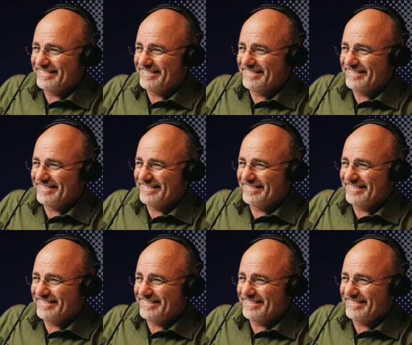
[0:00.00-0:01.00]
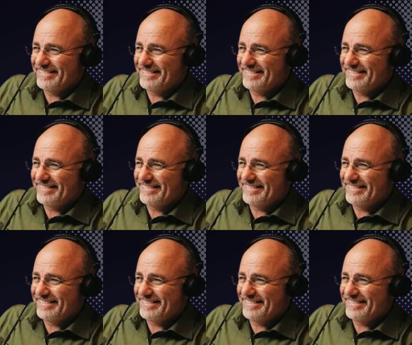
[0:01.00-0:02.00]

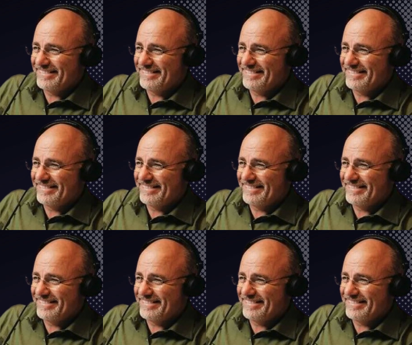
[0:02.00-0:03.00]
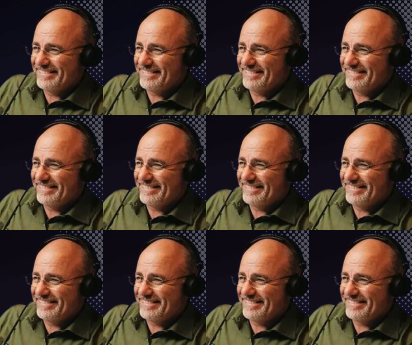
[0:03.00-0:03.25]
No one is speaking in this clip.